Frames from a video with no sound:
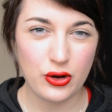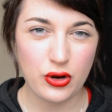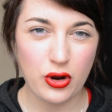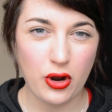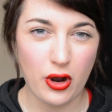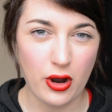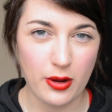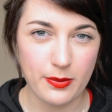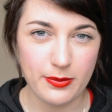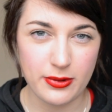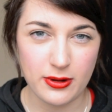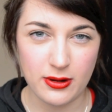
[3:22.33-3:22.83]

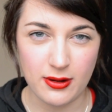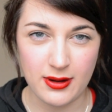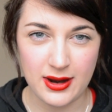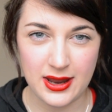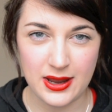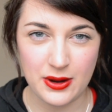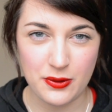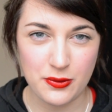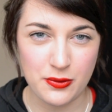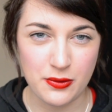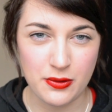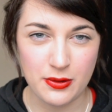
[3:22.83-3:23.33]

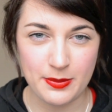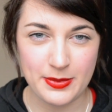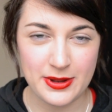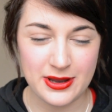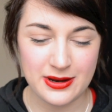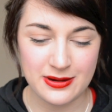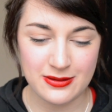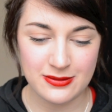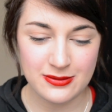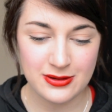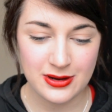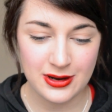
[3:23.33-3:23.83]
coppery,
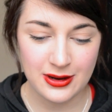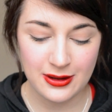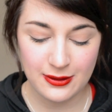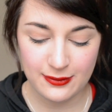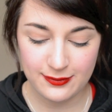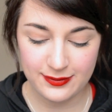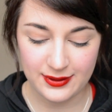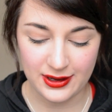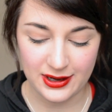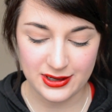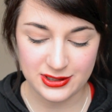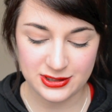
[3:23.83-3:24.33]
auburn
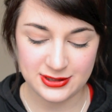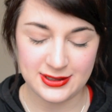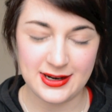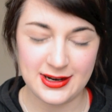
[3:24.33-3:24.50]
flush,